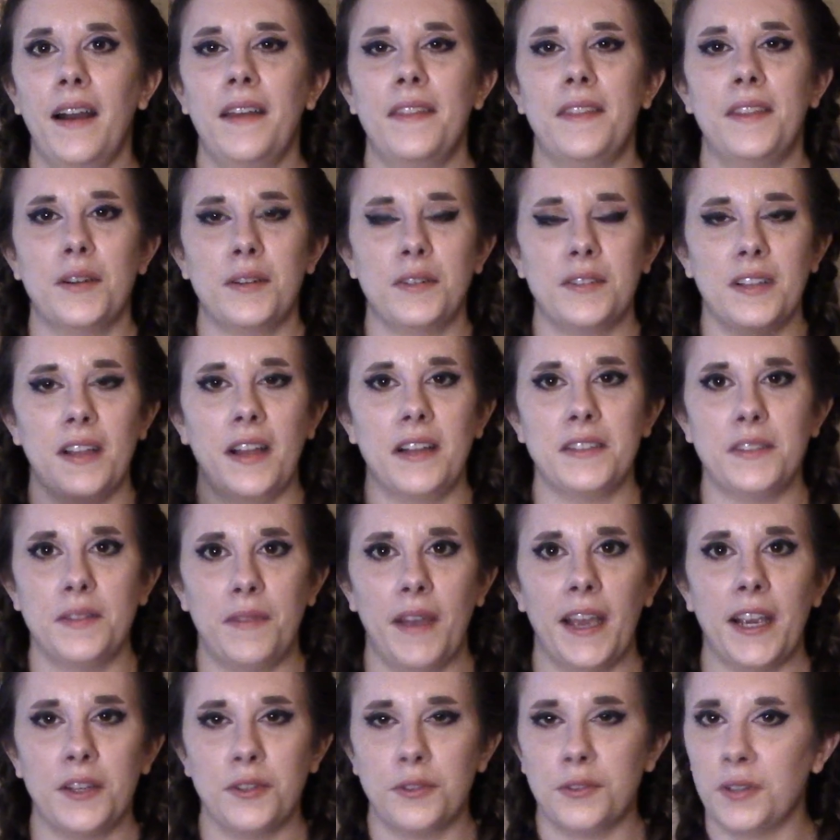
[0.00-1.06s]
There's lots of
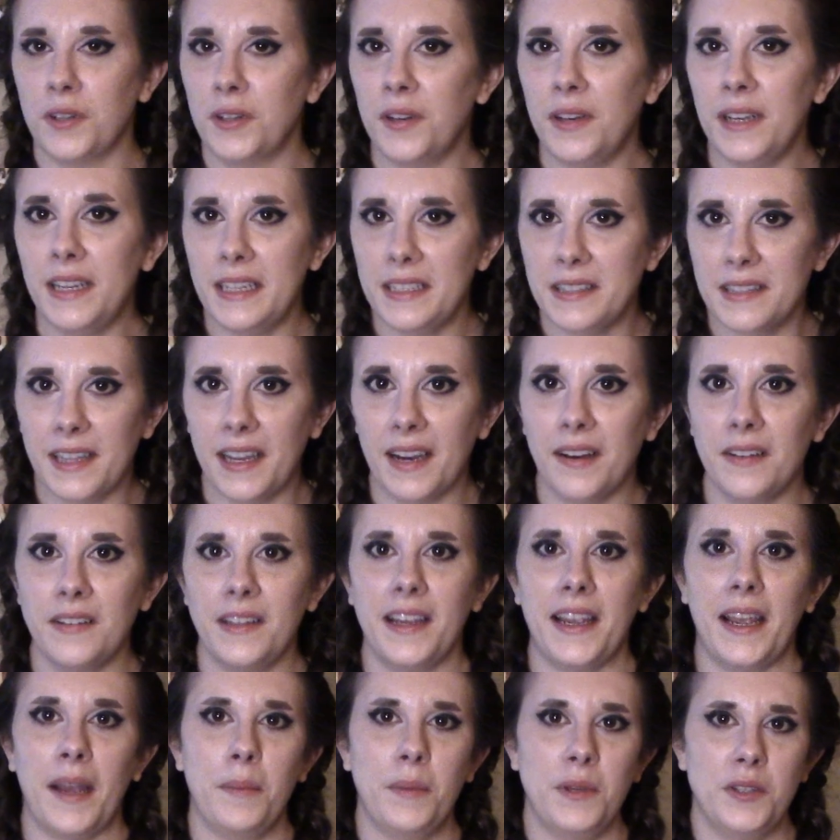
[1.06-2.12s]
extra goodies there,
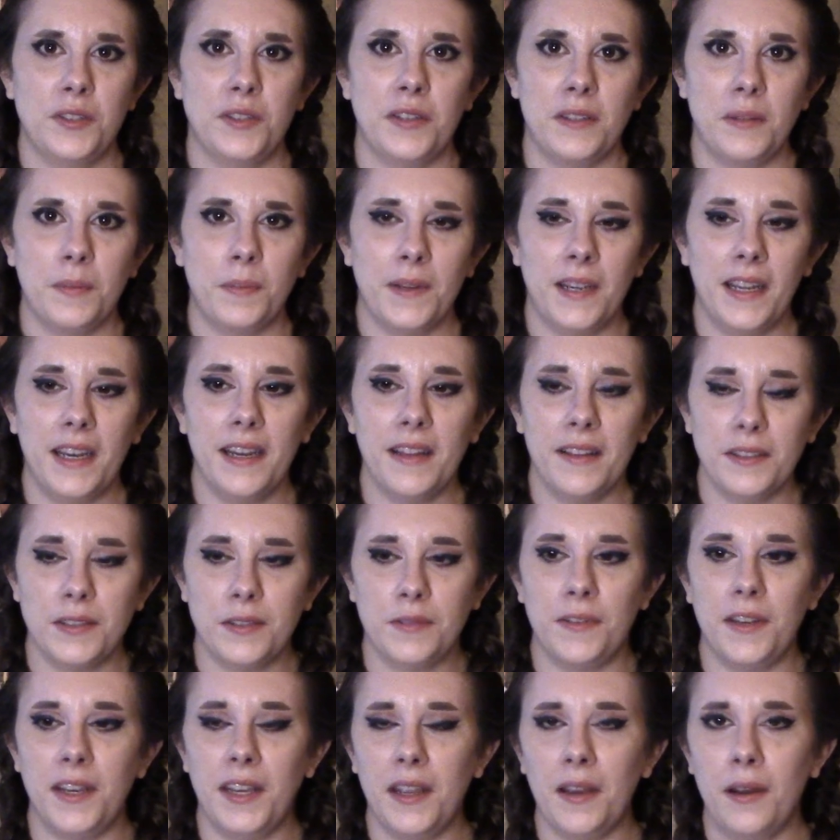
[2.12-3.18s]
like I mentioned at the beginning of
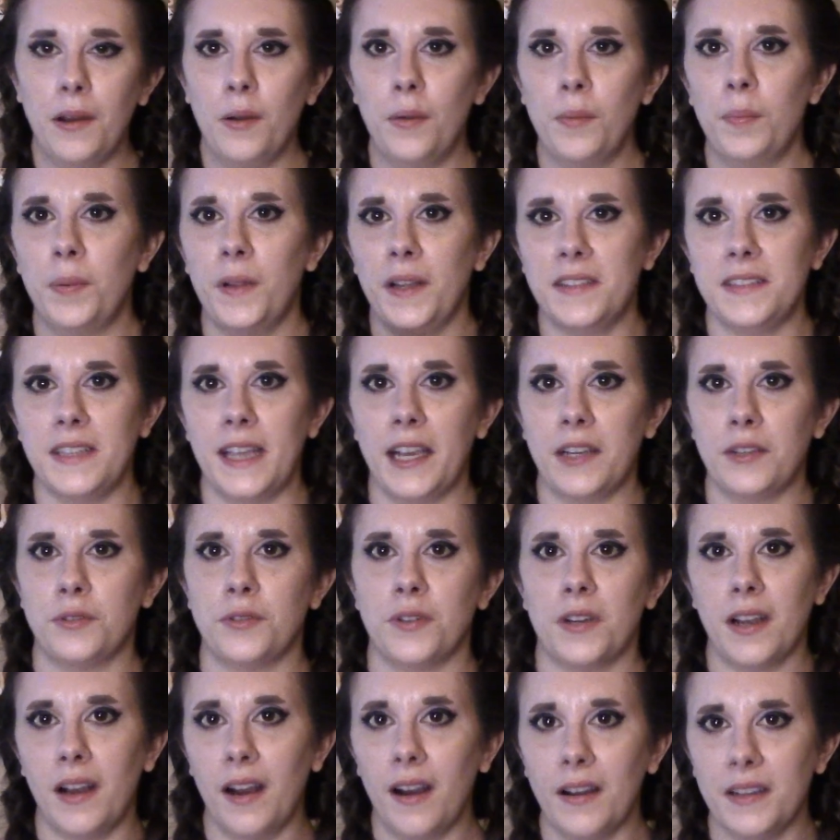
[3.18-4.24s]
this video, plus
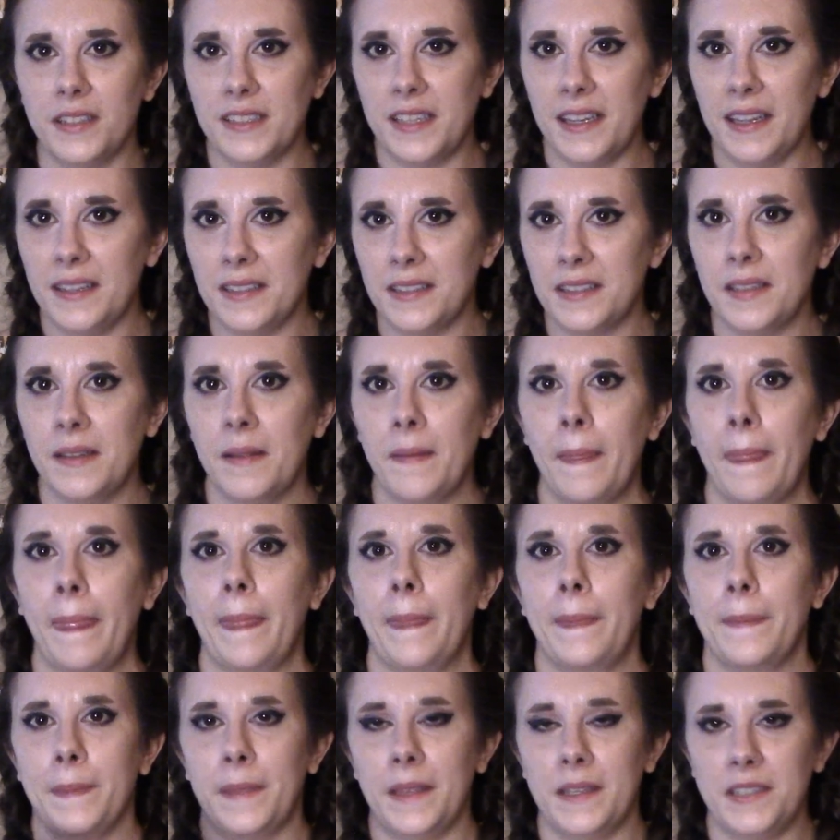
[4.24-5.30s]
extra content,
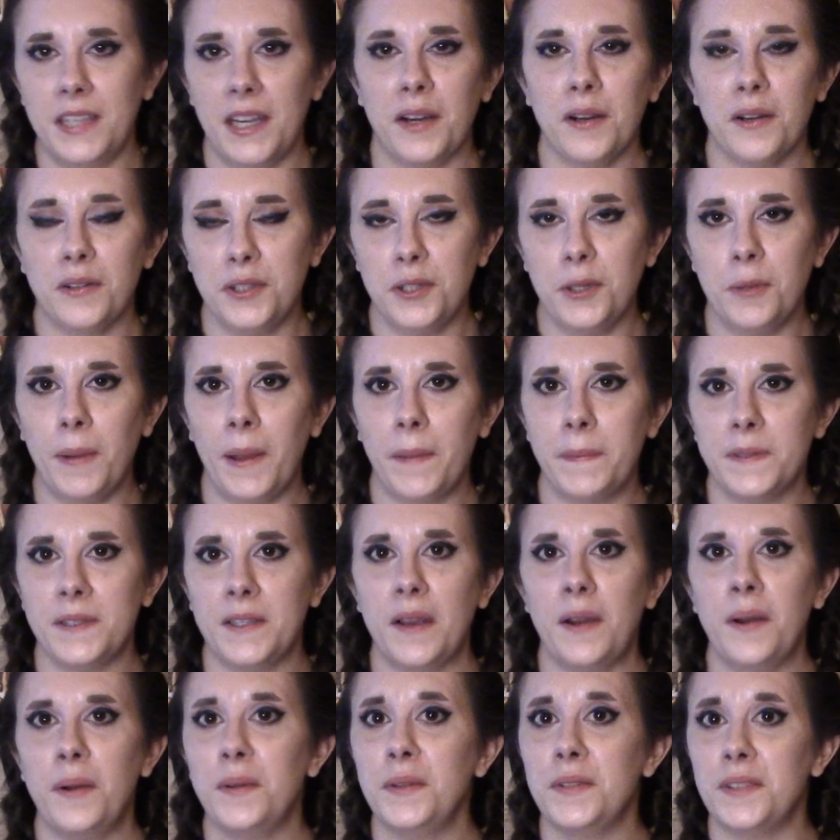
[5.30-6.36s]
the TerraTube
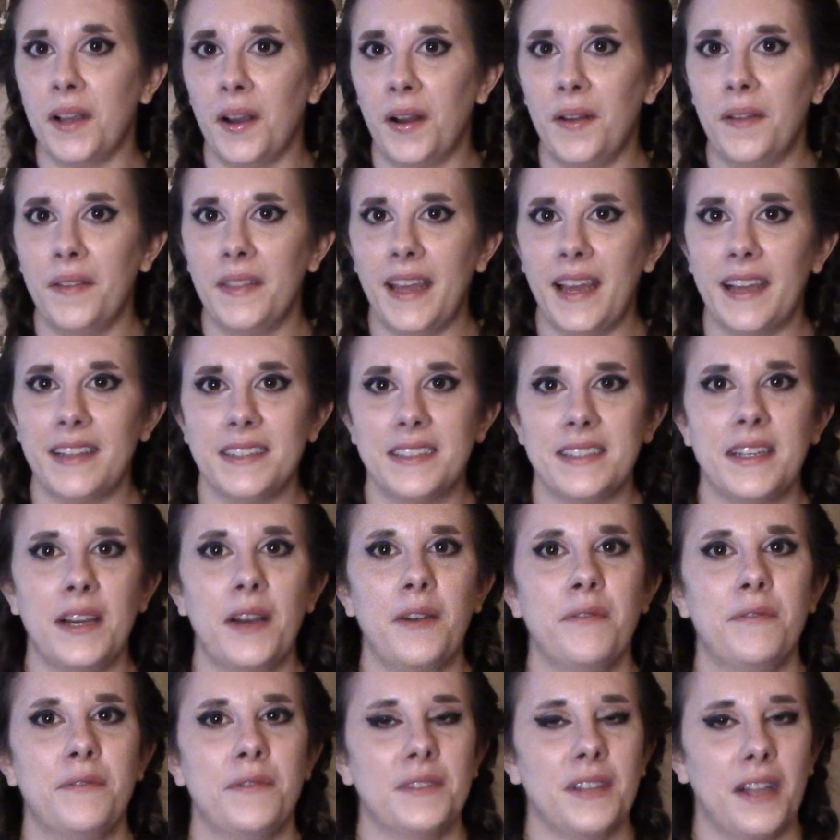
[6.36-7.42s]
episodes, all of that
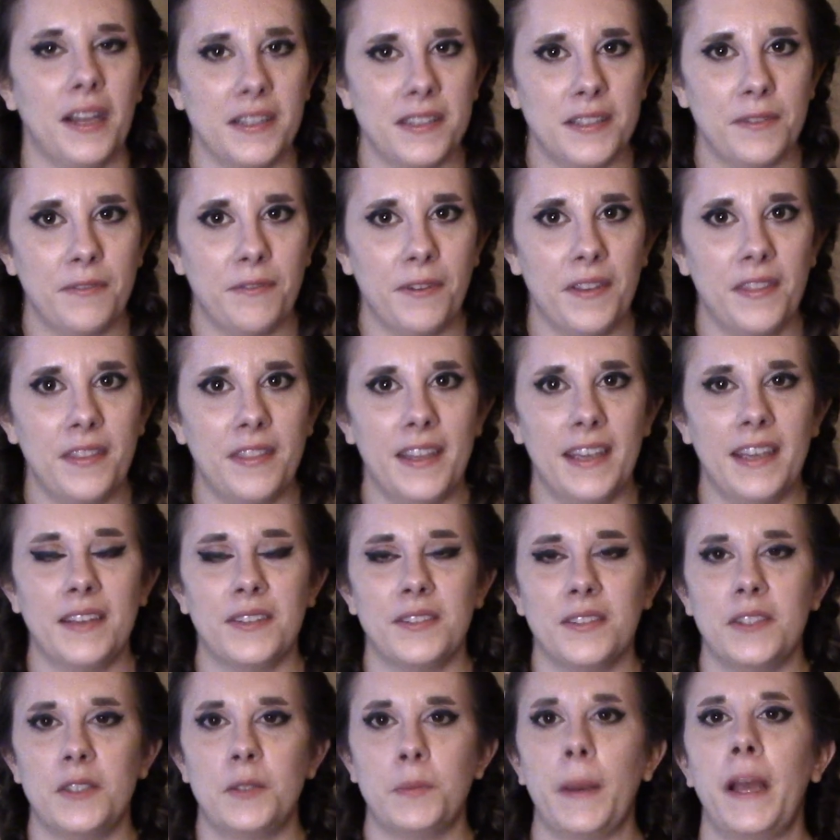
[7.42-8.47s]
stuff, lots of fun
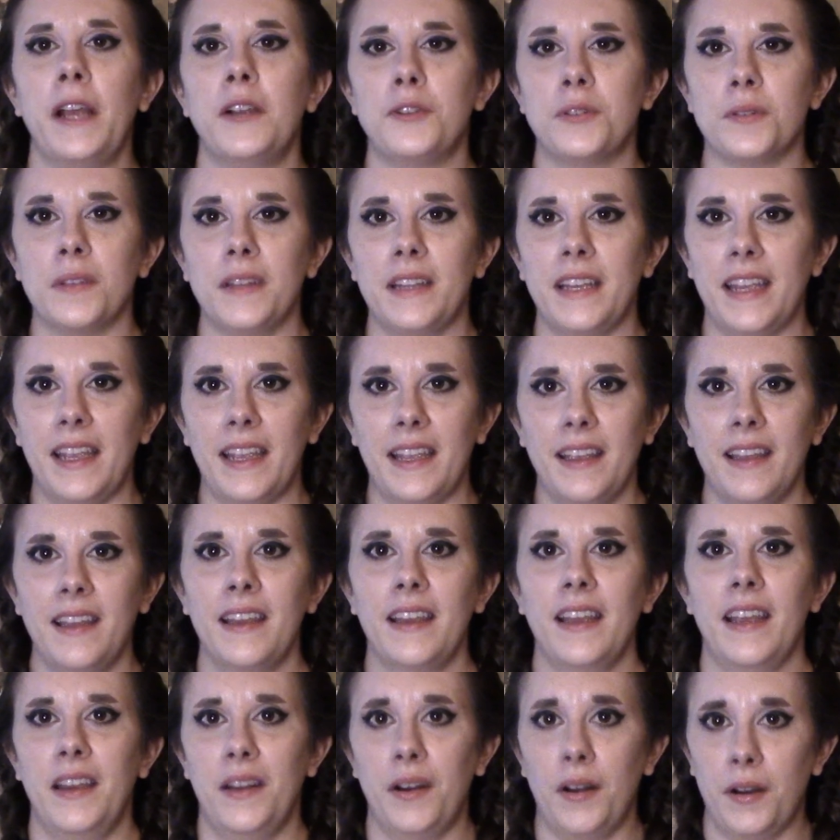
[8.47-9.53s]
things, especially
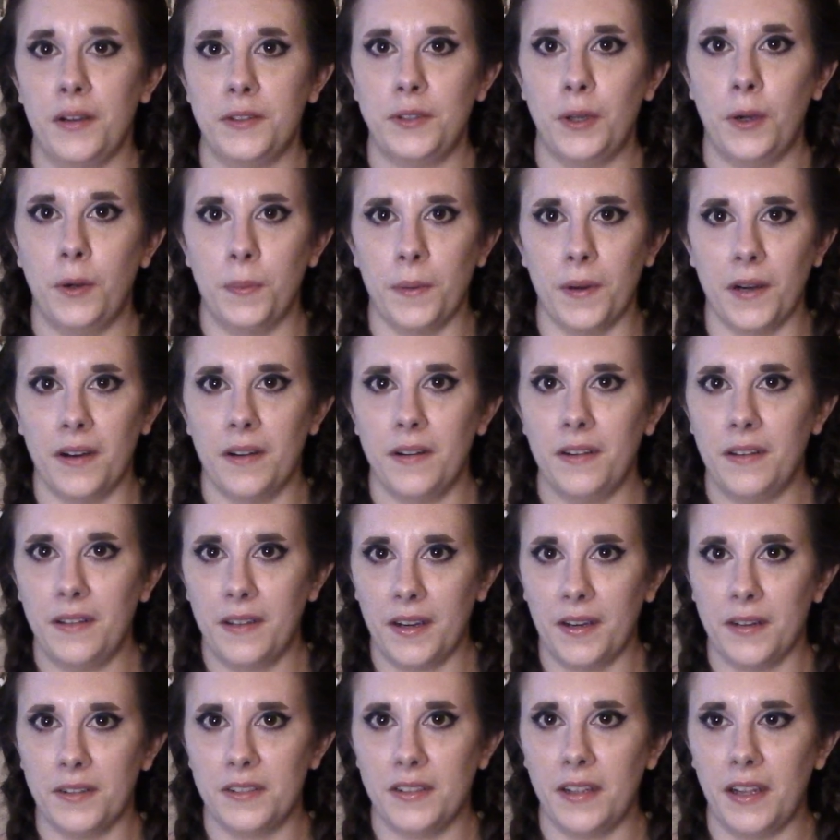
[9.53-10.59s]
in October.
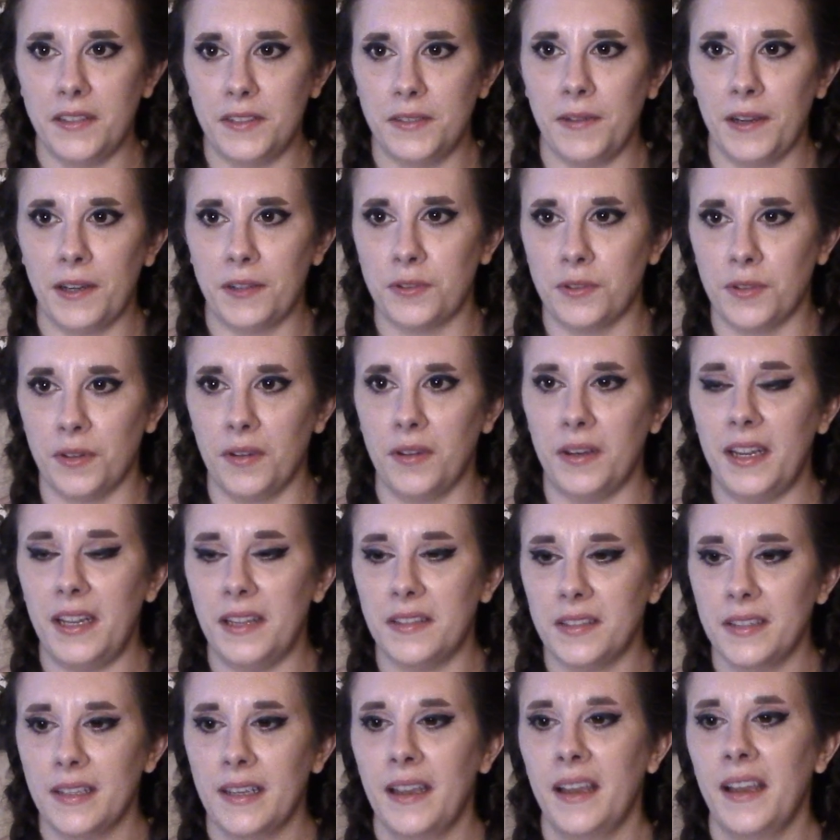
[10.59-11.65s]
There's lots of extra goodies.